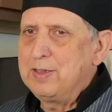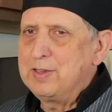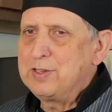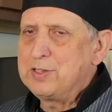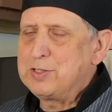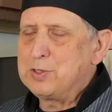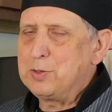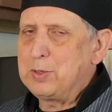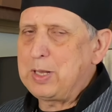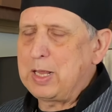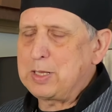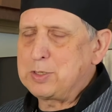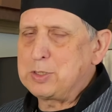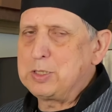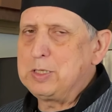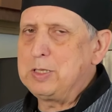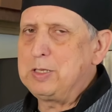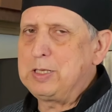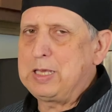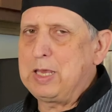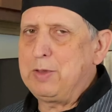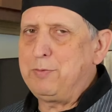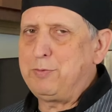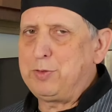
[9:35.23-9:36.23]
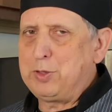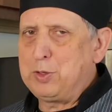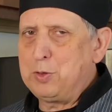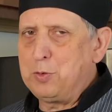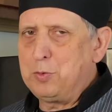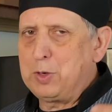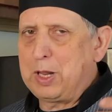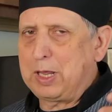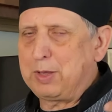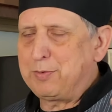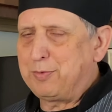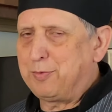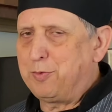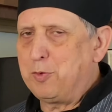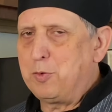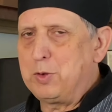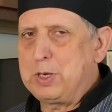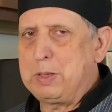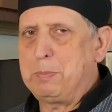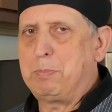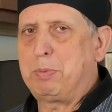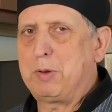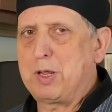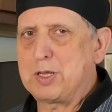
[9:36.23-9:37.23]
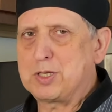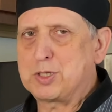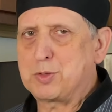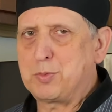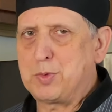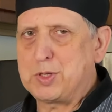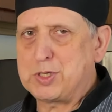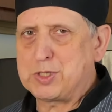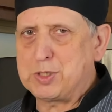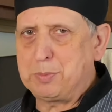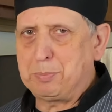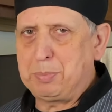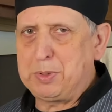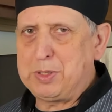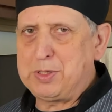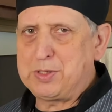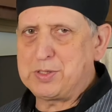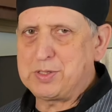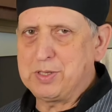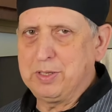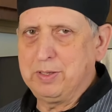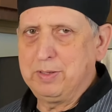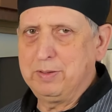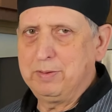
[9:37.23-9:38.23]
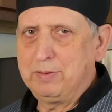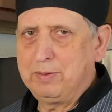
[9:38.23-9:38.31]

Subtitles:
So that will give you like 40 plus recipes.